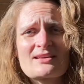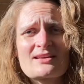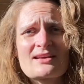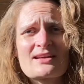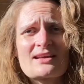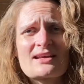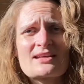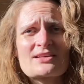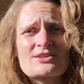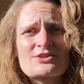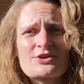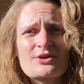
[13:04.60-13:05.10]

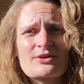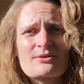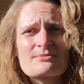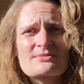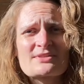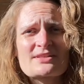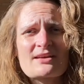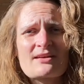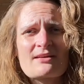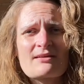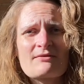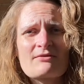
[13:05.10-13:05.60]
in terms
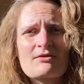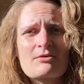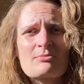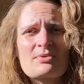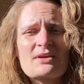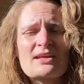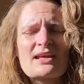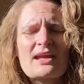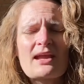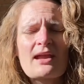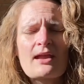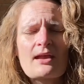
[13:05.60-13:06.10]
of
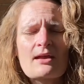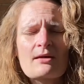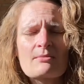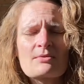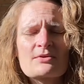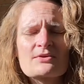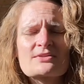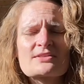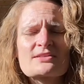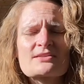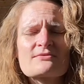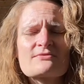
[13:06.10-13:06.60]
being able
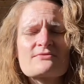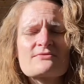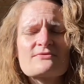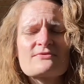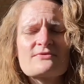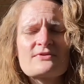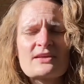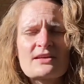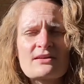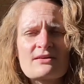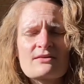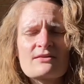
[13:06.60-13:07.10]
to
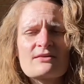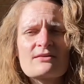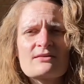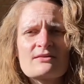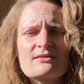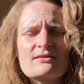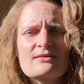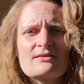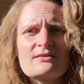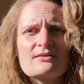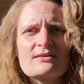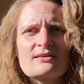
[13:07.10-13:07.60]
feel
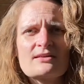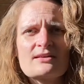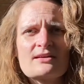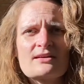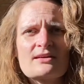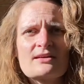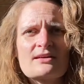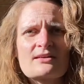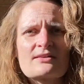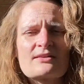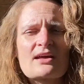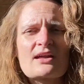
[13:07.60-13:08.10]

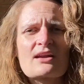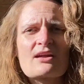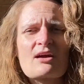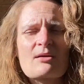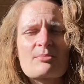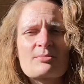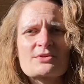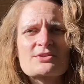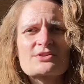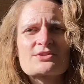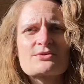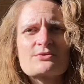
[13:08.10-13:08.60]
that
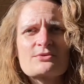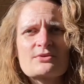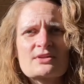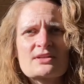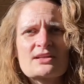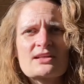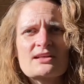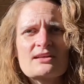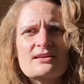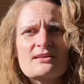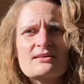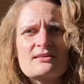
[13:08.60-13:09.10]

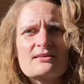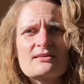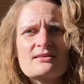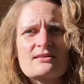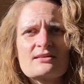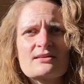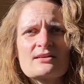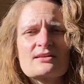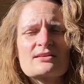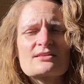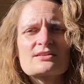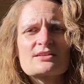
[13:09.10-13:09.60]
opportunity
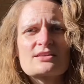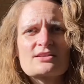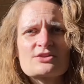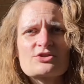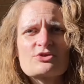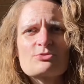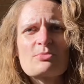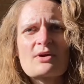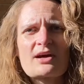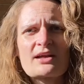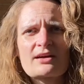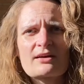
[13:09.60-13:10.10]
to do
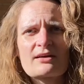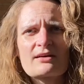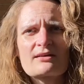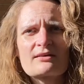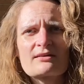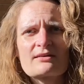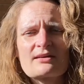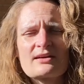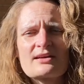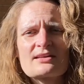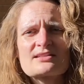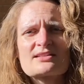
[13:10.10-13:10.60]
better
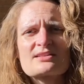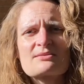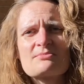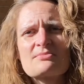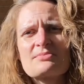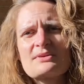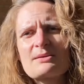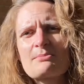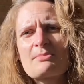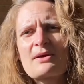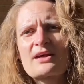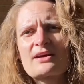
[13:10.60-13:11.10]
and to
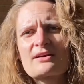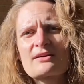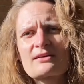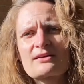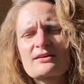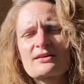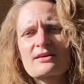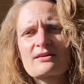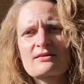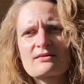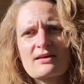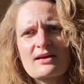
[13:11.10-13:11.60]
be better in
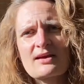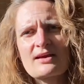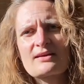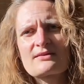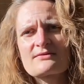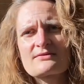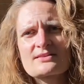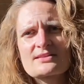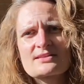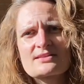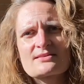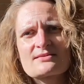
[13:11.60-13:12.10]
our
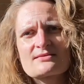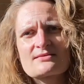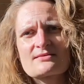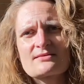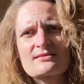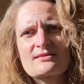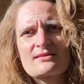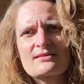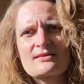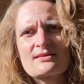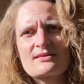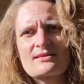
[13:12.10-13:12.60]
lives.
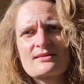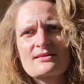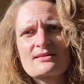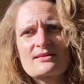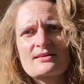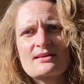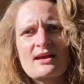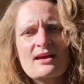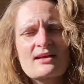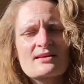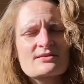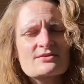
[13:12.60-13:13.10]

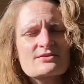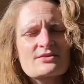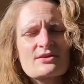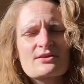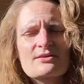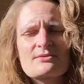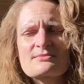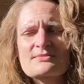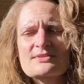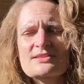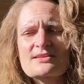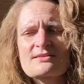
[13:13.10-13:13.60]
Not in
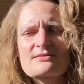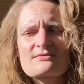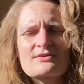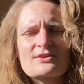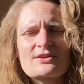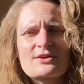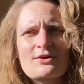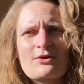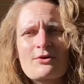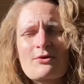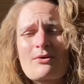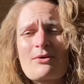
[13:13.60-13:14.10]
terms of, you
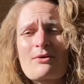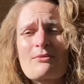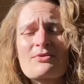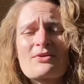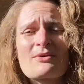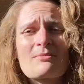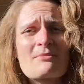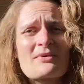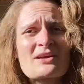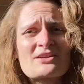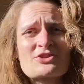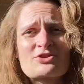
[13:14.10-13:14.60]
know, the
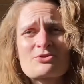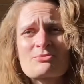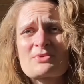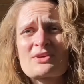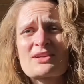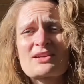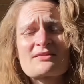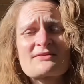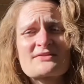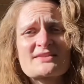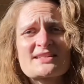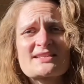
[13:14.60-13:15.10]
measurement
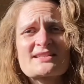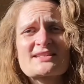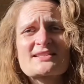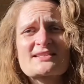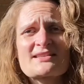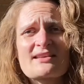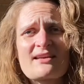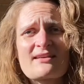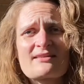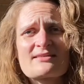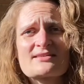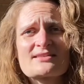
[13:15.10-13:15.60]
of
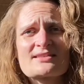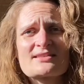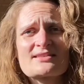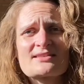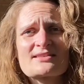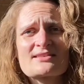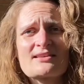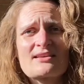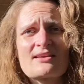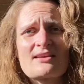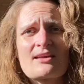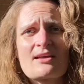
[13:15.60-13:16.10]
success,
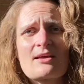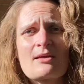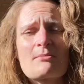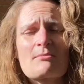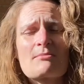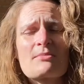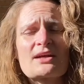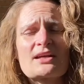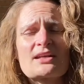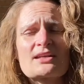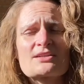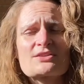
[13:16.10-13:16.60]

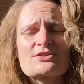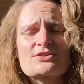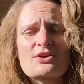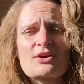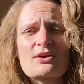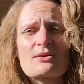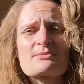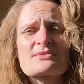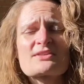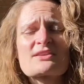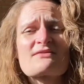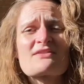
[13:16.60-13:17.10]
but in
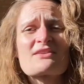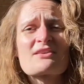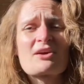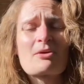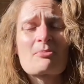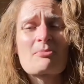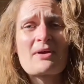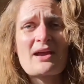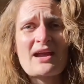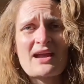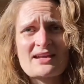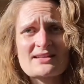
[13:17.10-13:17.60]
terms of the
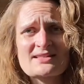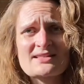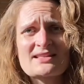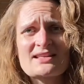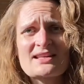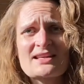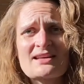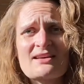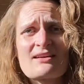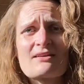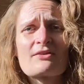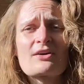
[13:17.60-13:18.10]

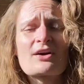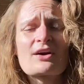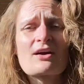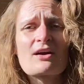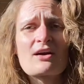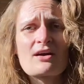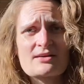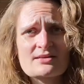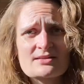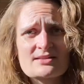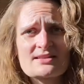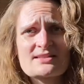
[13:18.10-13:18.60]
capacity of our
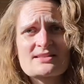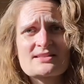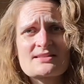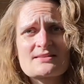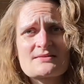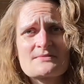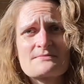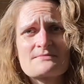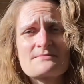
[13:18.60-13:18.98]
hearts.